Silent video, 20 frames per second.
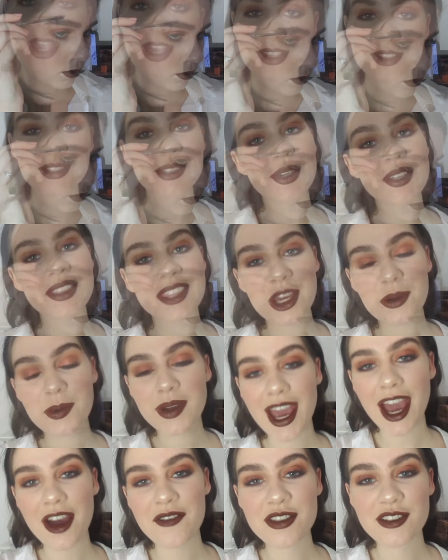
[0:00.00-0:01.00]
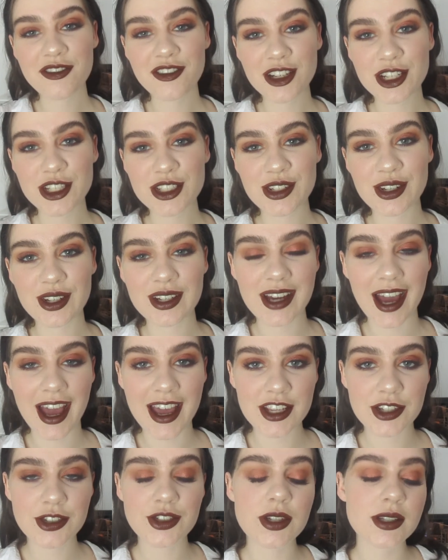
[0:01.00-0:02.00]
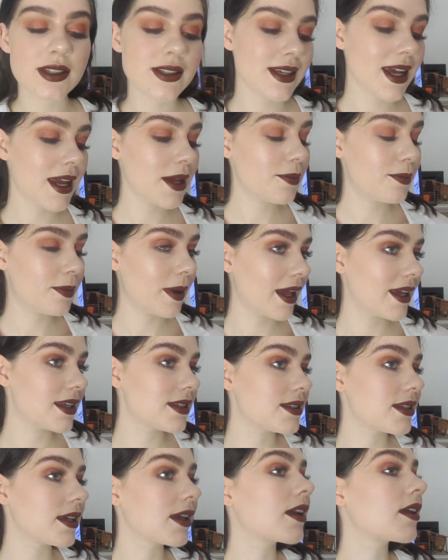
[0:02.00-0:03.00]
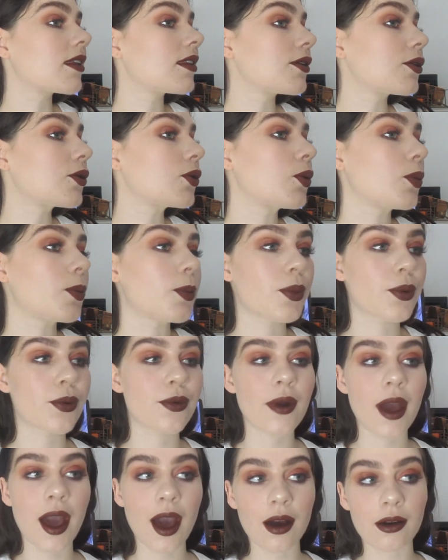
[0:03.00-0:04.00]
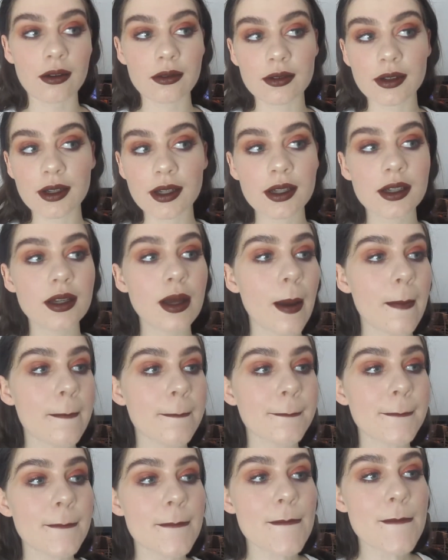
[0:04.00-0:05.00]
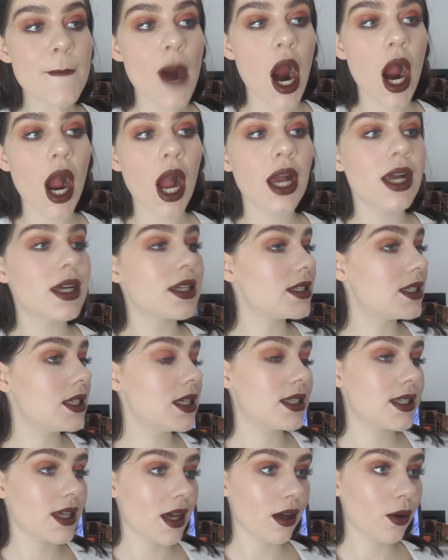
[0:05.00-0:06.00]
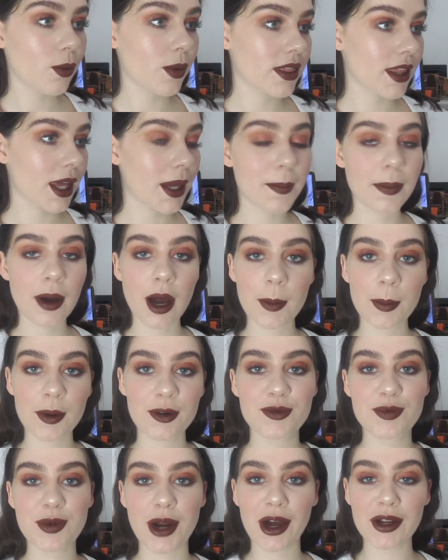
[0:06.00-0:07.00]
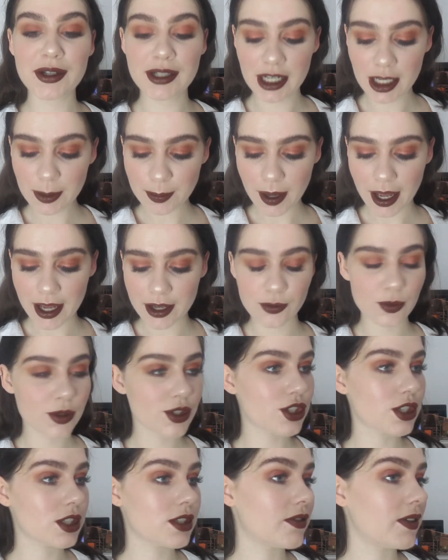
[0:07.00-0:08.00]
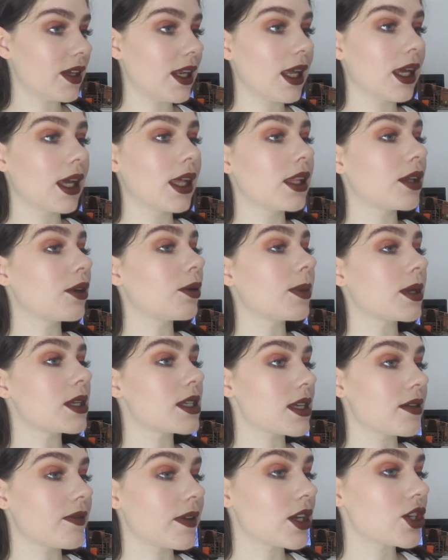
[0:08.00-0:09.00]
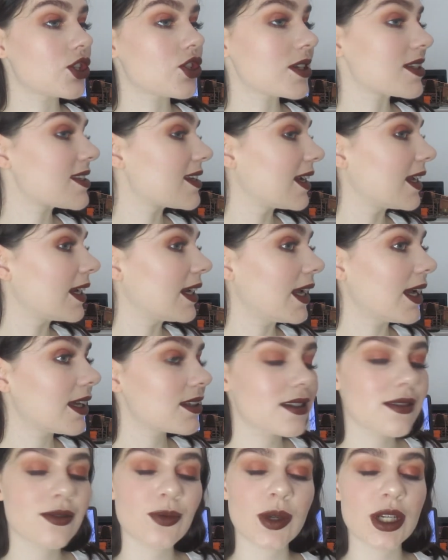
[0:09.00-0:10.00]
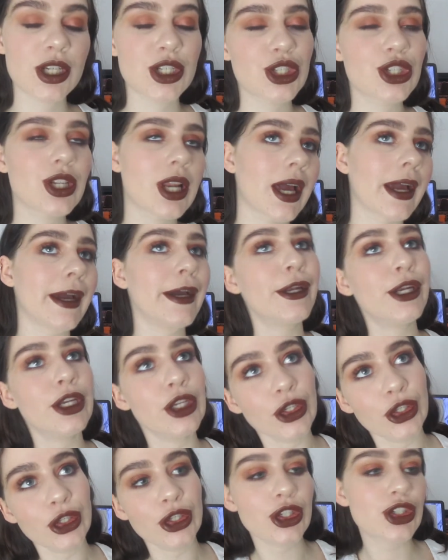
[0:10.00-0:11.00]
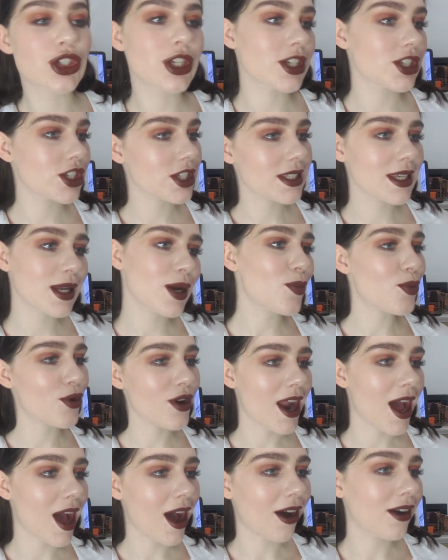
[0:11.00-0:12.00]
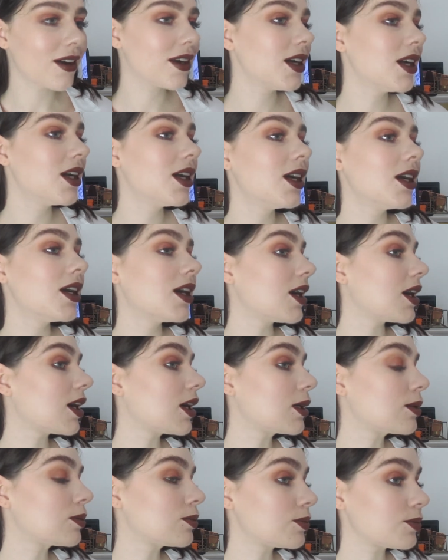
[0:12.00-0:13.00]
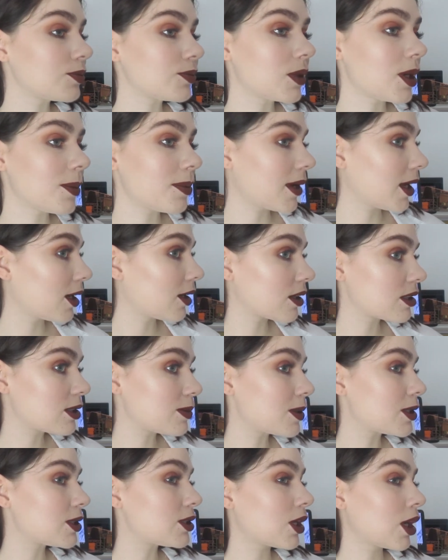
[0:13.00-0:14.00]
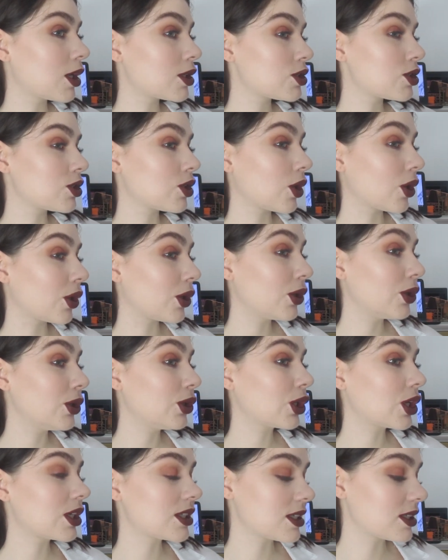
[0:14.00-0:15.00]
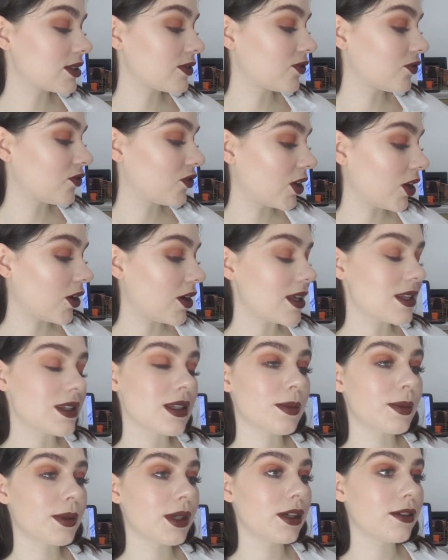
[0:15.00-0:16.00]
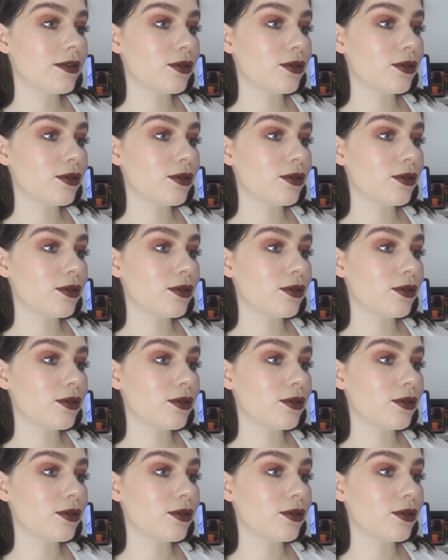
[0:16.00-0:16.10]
So there we have the finished look, guys. Just a basic little brown detail with a pop of brown lip. I was just feeling a little bit adventurous lately. I didn't want to do like a nude, so I just did a brown. Lip line looks a bit dodged though because it's very slippily